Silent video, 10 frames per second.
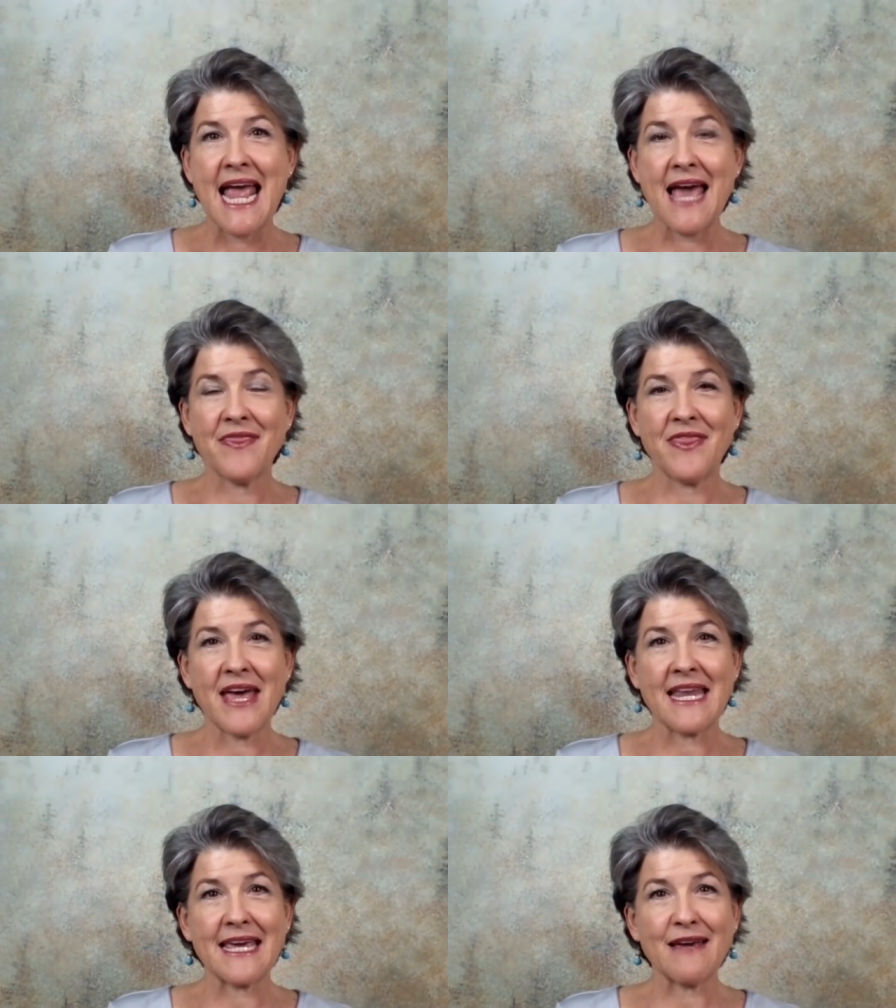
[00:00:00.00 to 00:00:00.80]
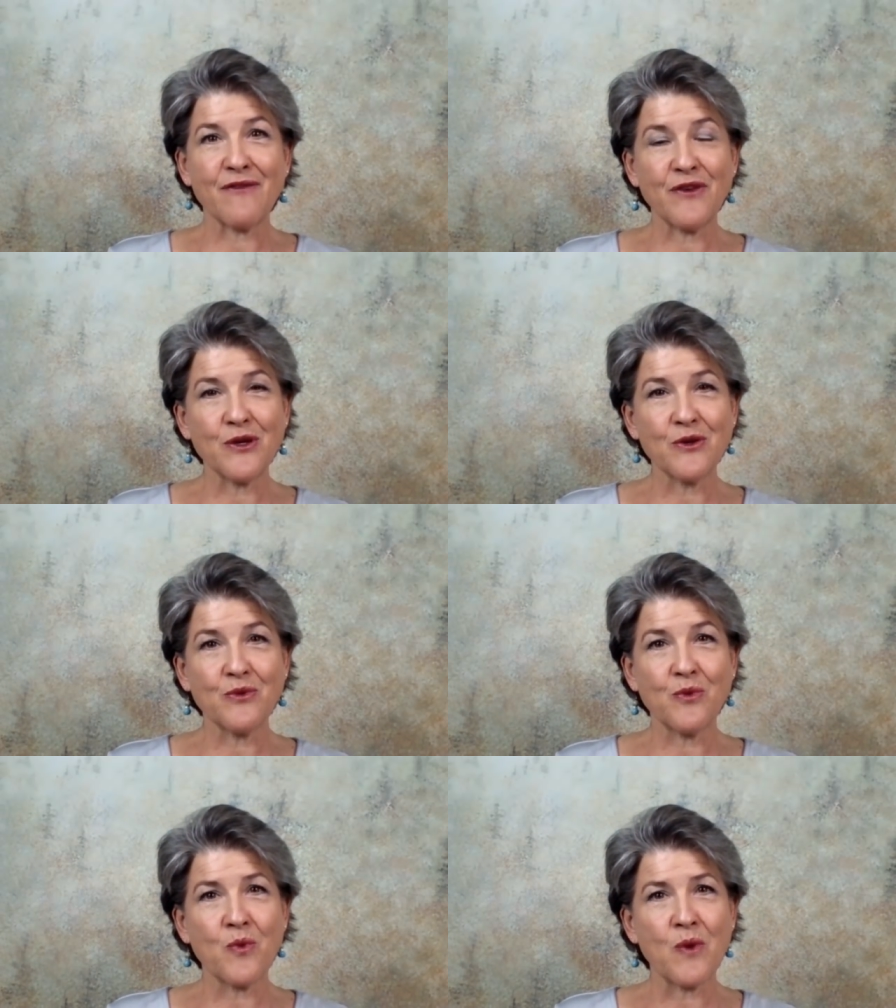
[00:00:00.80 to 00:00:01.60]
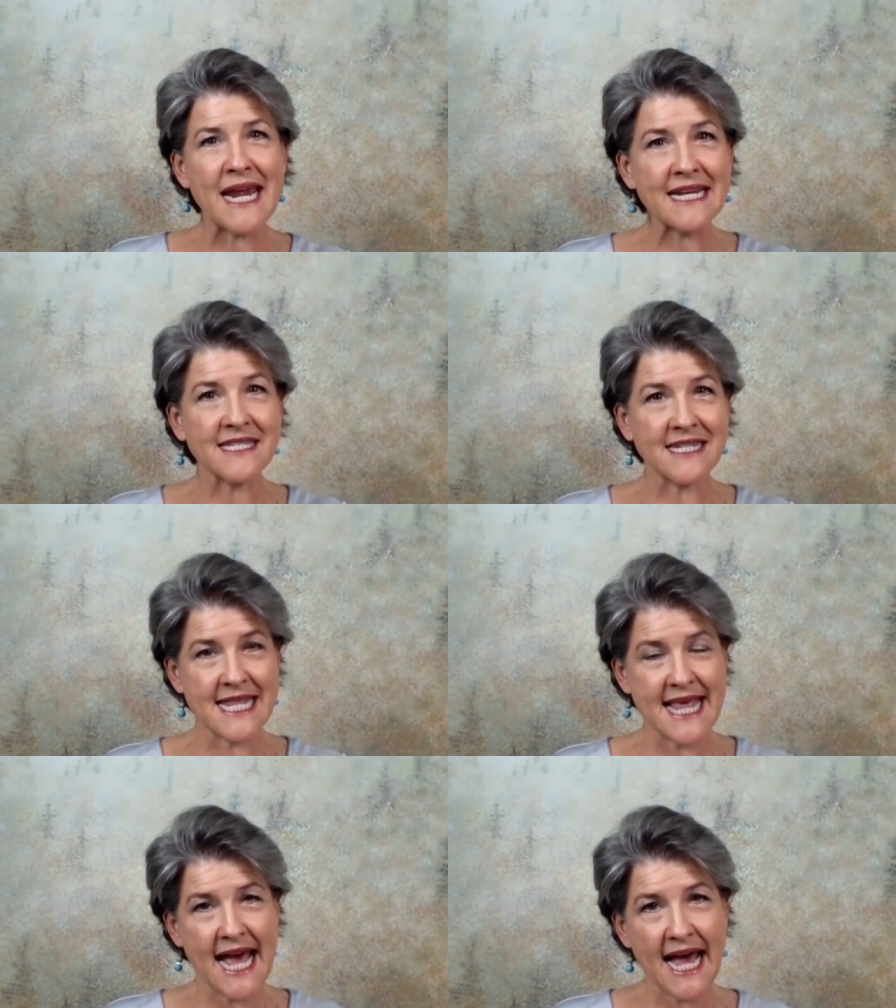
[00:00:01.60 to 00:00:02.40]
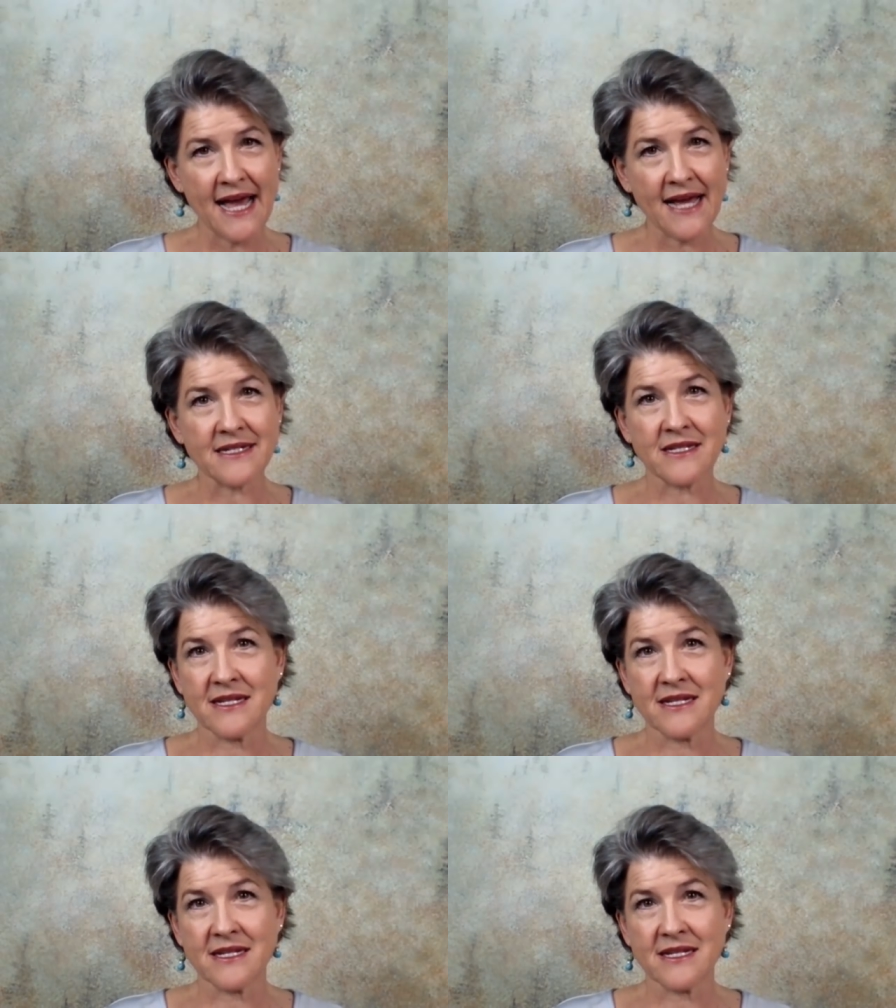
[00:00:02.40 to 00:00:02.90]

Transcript: and that if you waste that